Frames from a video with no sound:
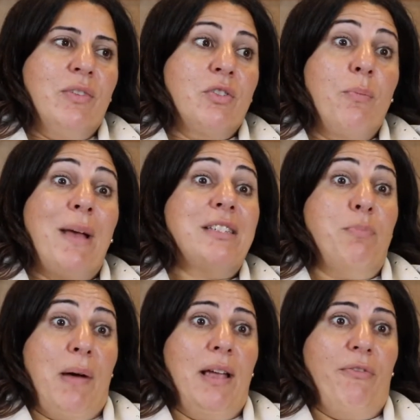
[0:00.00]
So
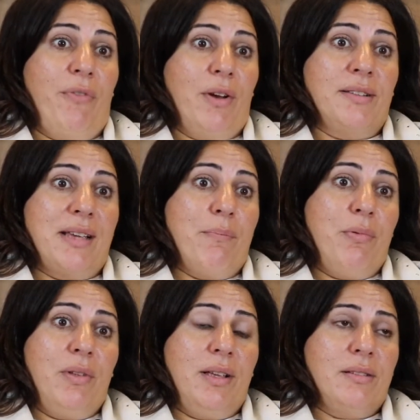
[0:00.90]
Best Buy, for
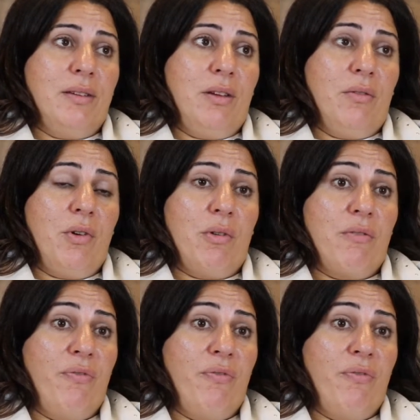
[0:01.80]
example, is going